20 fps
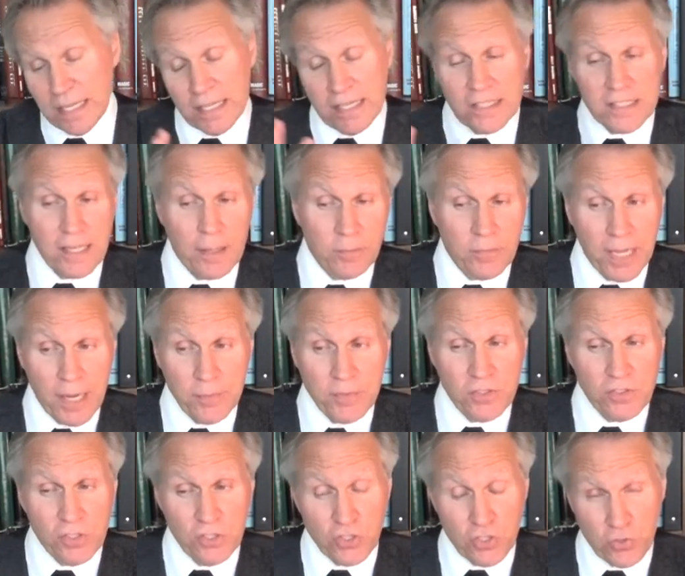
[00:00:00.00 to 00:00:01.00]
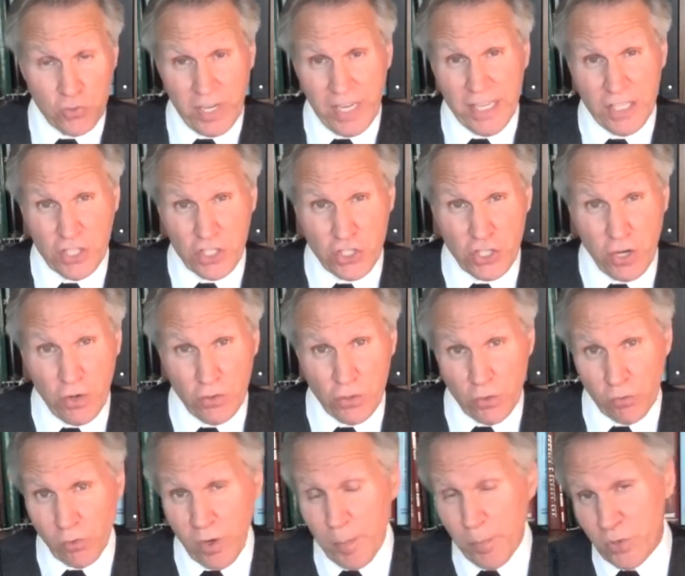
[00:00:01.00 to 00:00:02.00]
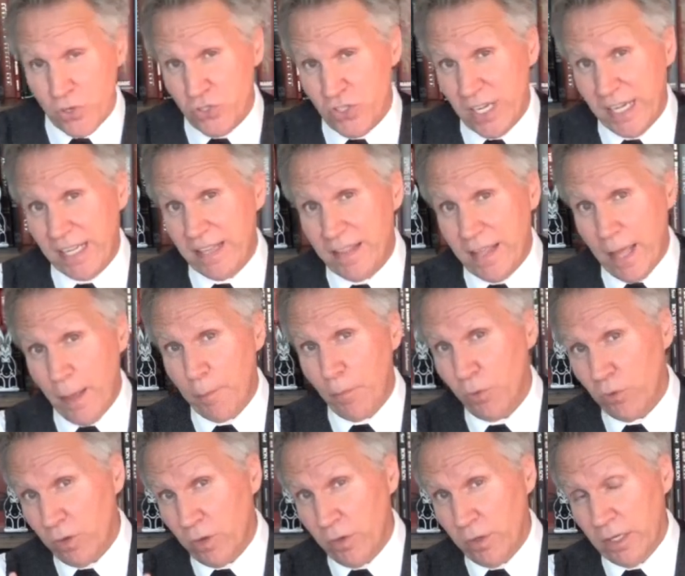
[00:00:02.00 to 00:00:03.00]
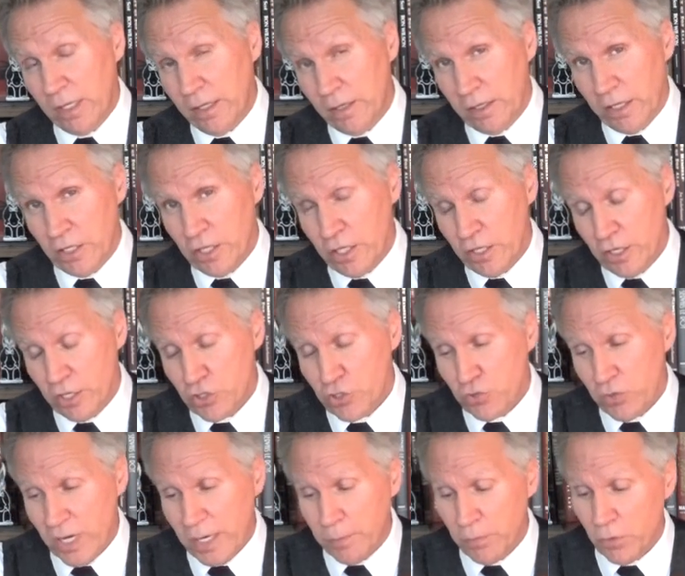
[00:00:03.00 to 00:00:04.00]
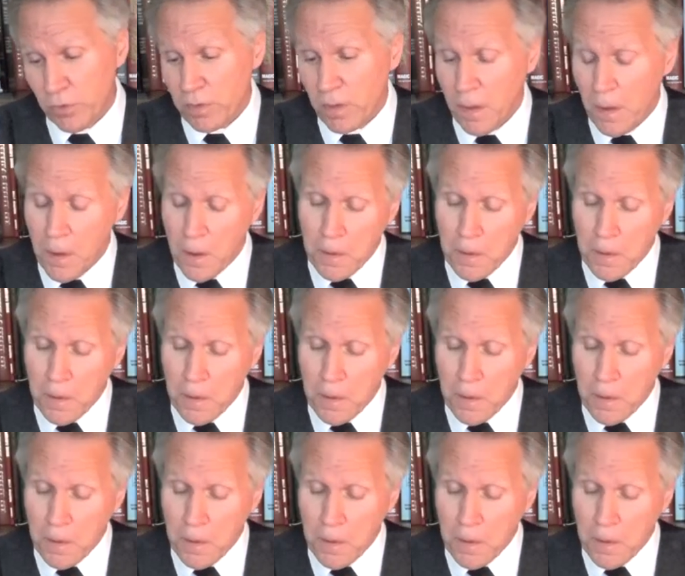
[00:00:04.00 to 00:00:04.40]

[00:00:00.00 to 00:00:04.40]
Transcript: sometimes it's a trade show, you're representing them in a trade booth.